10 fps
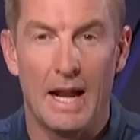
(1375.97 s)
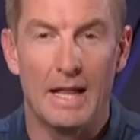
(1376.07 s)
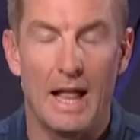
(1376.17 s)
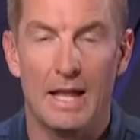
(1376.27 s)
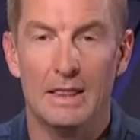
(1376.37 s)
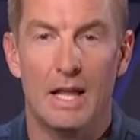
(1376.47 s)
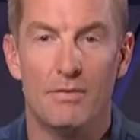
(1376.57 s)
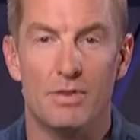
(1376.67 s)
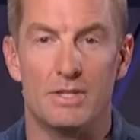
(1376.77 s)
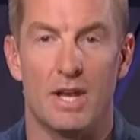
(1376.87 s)
I
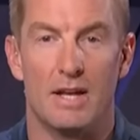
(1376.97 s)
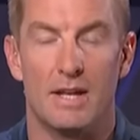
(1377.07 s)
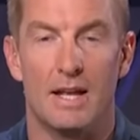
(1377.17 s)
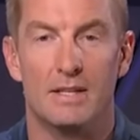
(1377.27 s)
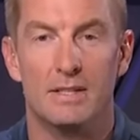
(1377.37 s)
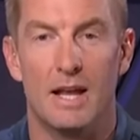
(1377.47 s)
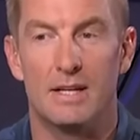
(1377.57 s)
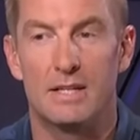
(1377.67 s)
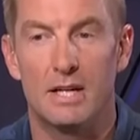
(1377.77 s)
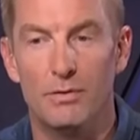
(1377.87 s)
love this. And
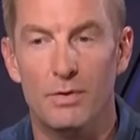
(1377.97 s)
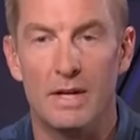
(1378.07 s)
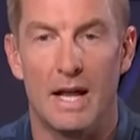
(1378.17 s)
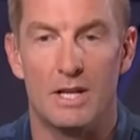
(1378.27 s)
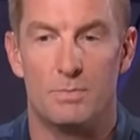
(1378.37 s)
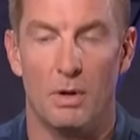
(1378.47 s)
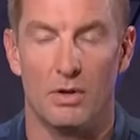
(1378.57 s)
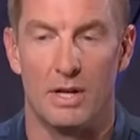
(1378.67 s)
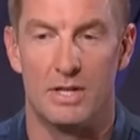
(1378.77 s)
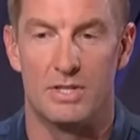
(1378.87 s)
Kiffin has
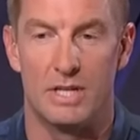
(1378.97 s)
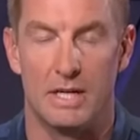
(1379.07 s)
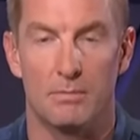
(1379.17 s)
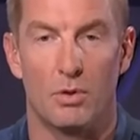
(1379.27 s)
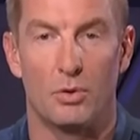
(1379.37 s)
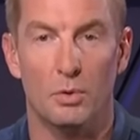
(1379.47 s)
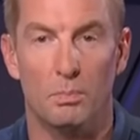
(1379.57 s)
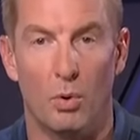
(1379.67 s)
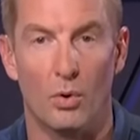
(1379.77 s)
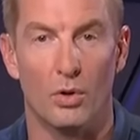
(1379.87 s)
built his team through
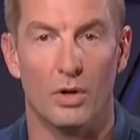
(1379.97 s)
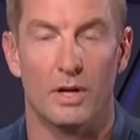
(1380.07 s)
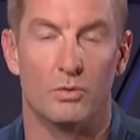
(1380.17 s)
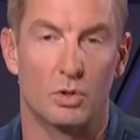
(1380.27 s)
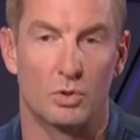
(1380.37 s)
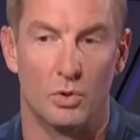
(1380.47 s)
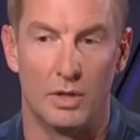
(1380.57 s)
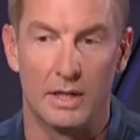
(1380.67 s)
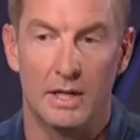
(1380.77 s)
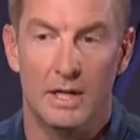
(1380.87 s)
portal and
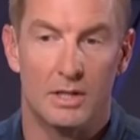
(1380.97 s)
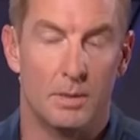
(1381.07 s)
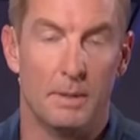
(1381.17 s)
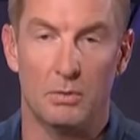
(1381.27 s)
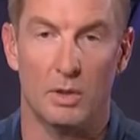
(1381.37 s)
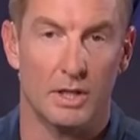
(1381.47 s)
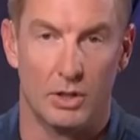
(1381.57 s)
recruiting to be really